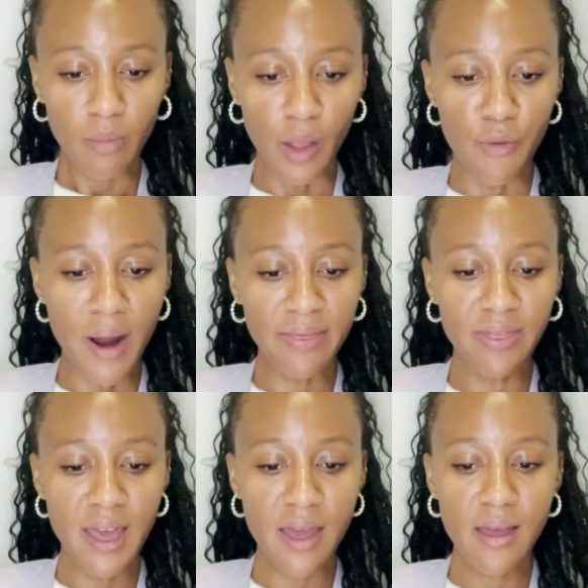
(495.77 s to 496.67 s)
Right
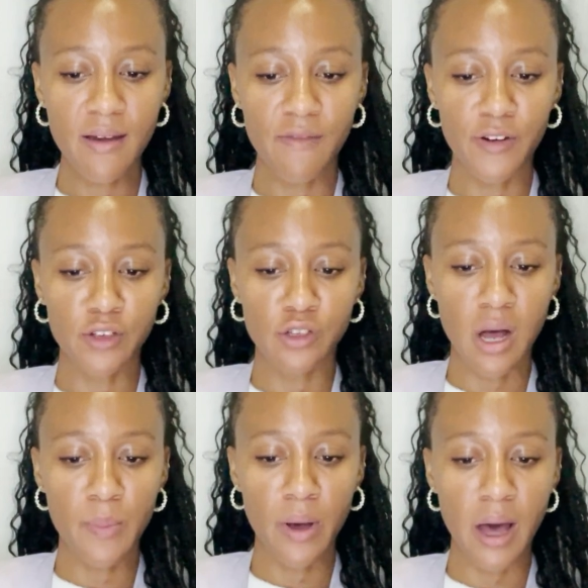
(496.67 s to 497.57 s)
there, for
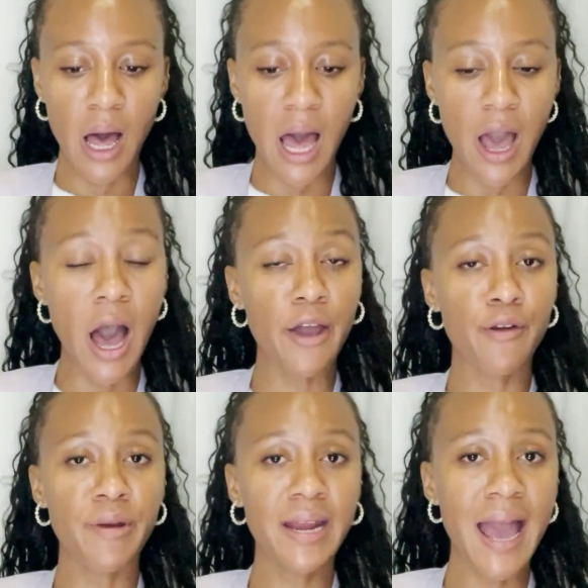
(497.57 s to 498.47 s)
example, I
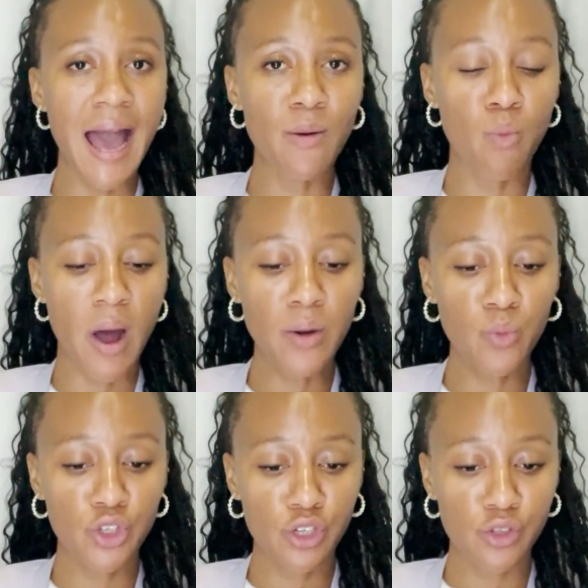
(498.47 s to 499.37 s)
already had one,
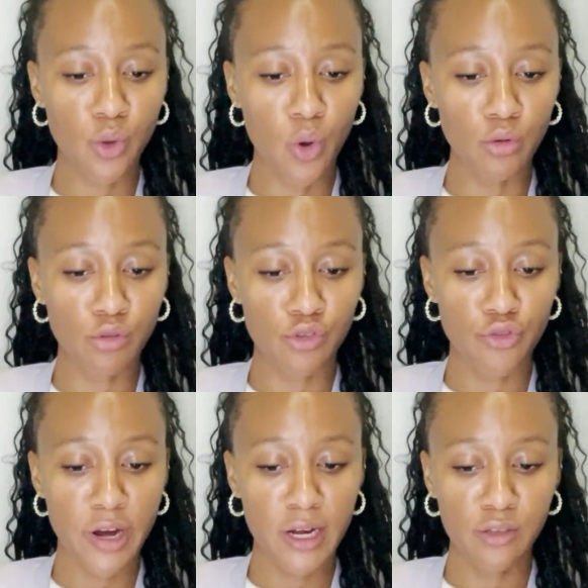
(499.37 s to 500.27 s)
which is called
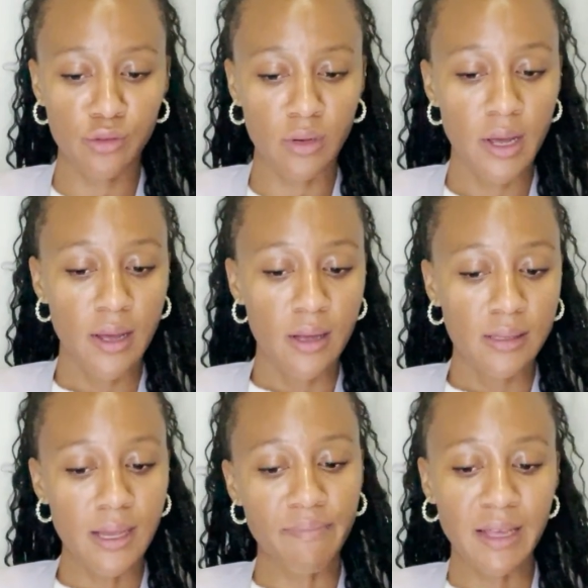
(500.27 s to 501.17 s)
Australian
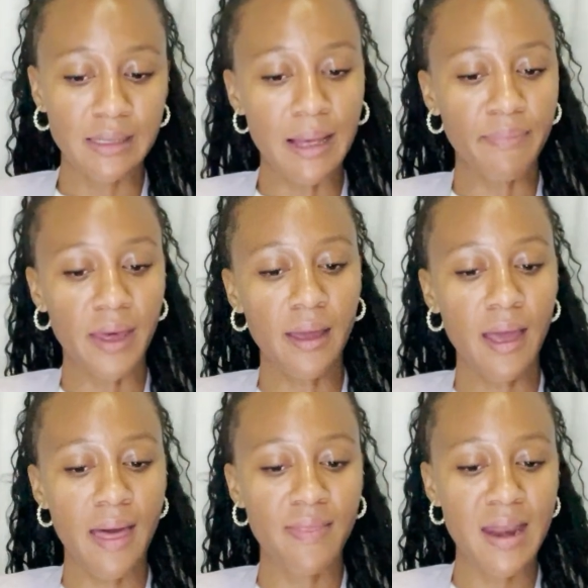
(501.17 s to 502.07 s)
something something.
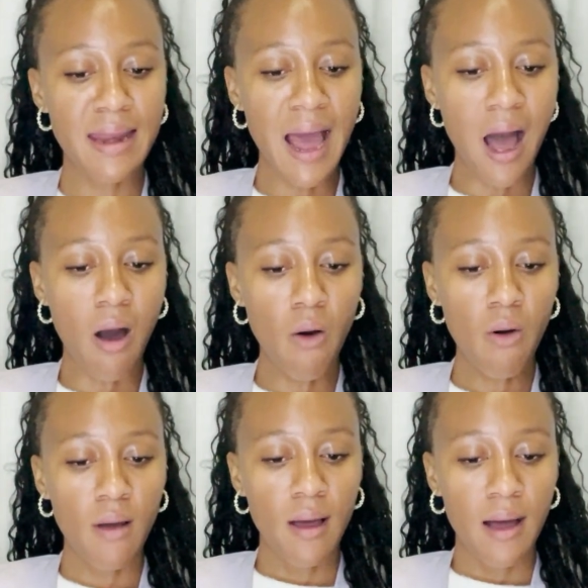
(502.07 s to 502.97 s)
And then now
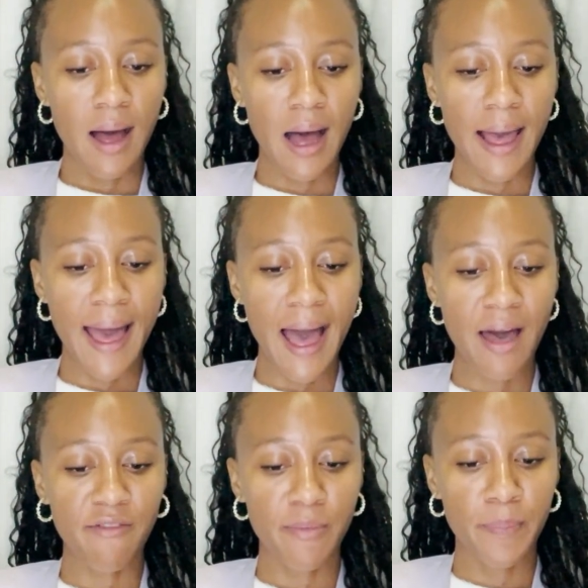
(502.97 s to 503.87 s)
I
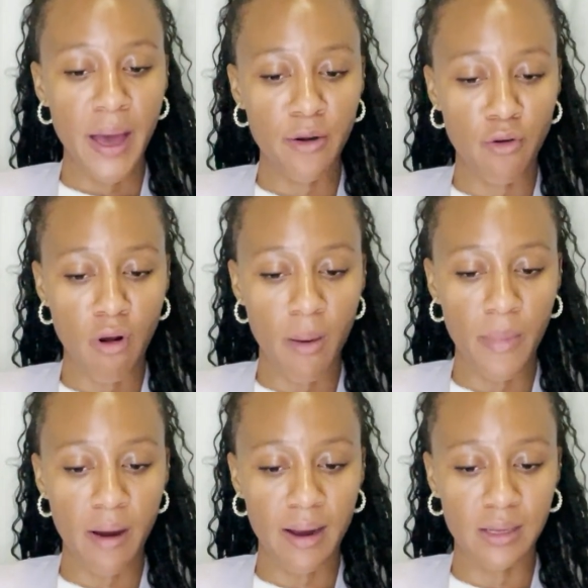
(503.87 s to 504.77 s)
have
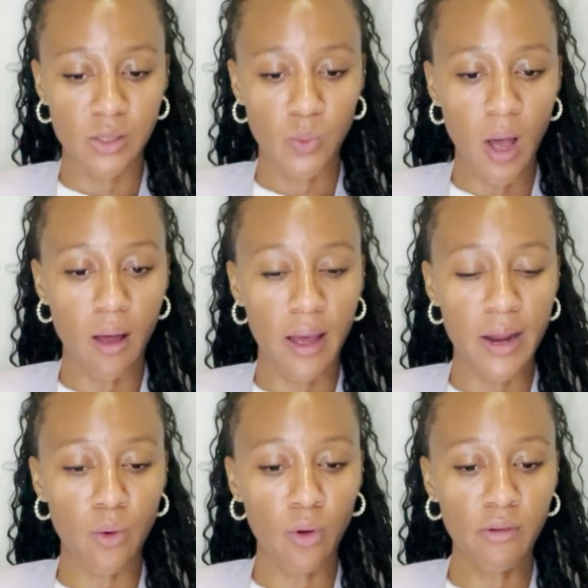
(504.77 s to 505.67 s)
Panorama as well.
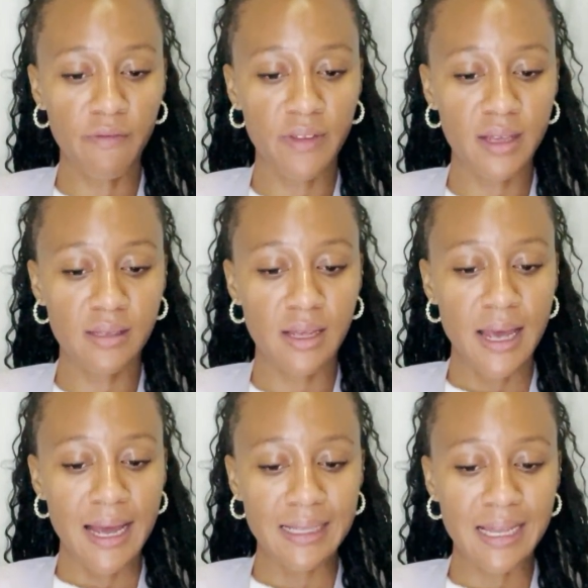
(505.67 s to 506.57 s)
And all of these,
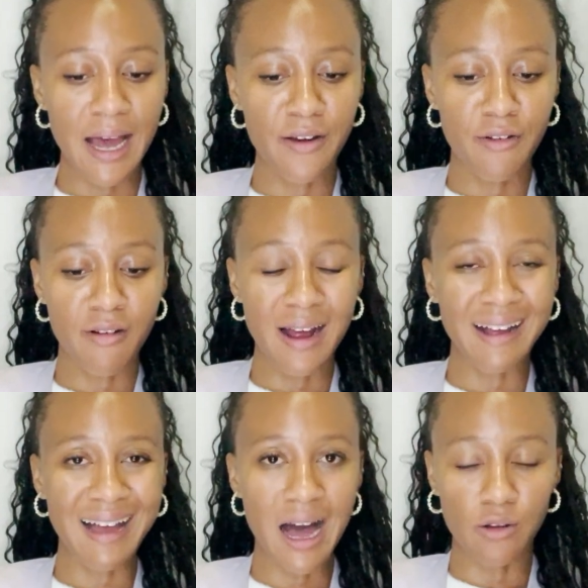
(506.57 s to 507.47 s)
it's under
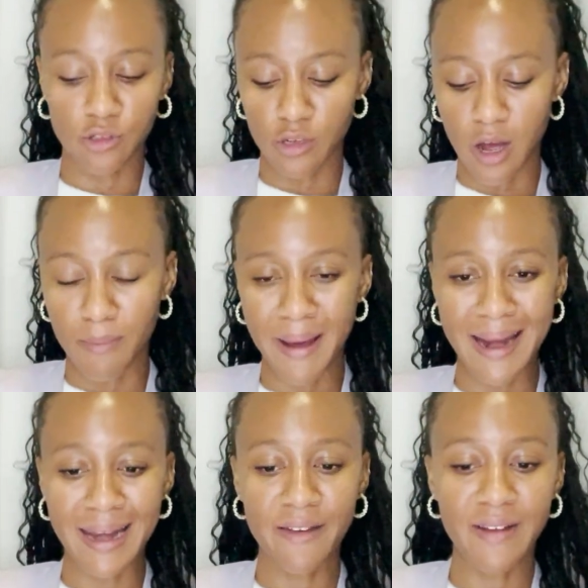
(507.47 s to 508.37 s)
accounts on my
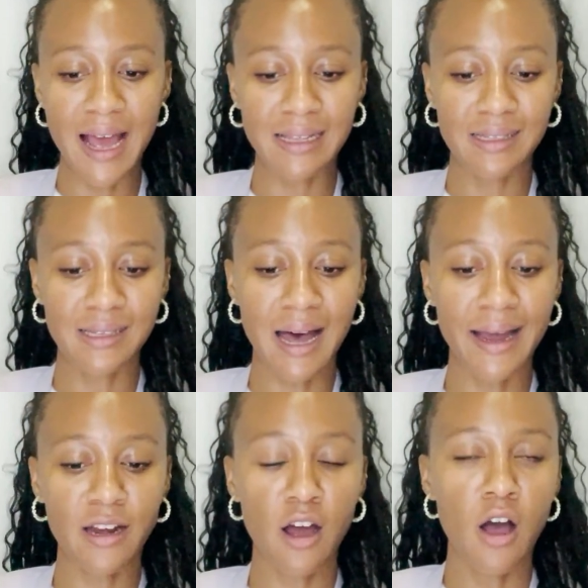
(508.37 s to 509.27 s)
left-hand
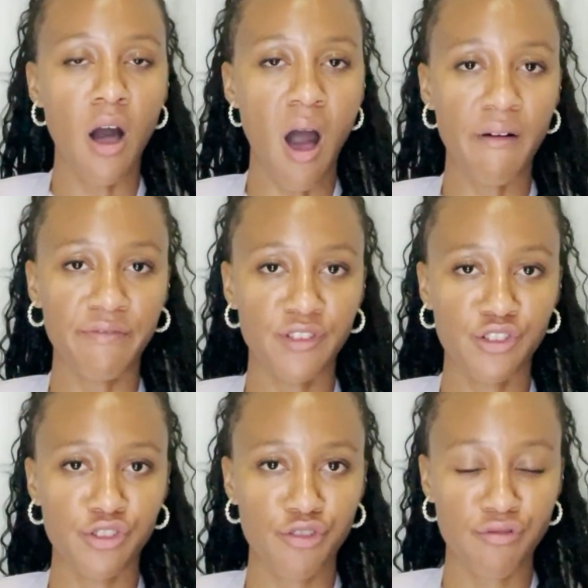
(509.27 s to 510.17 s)
side of the
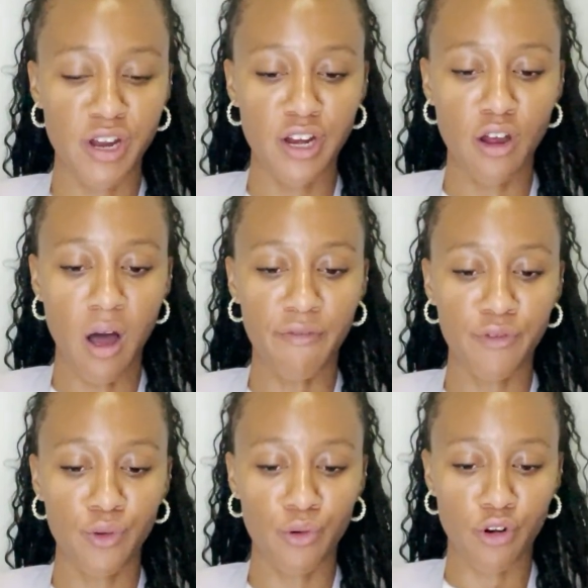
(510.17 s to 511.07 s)
screen of
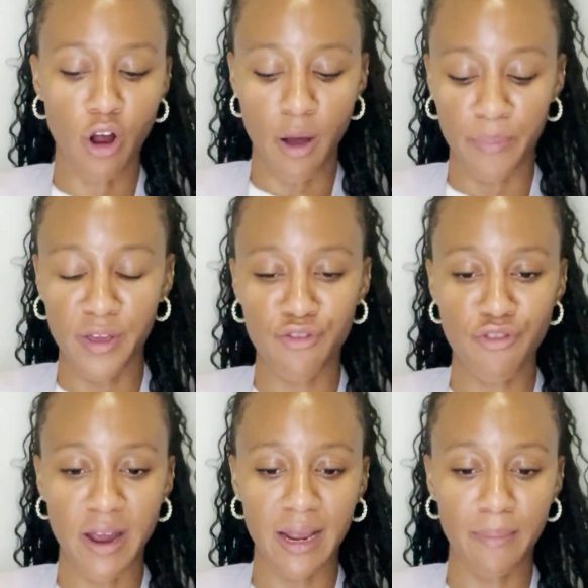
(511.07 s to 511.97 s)
your copy
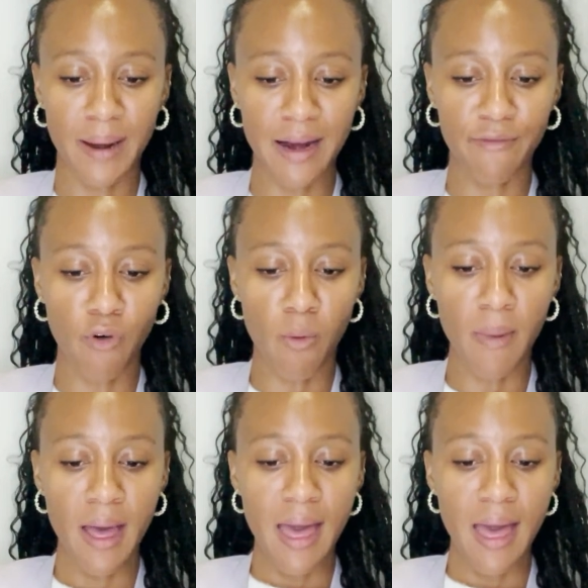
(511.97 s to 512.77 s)
trading platform.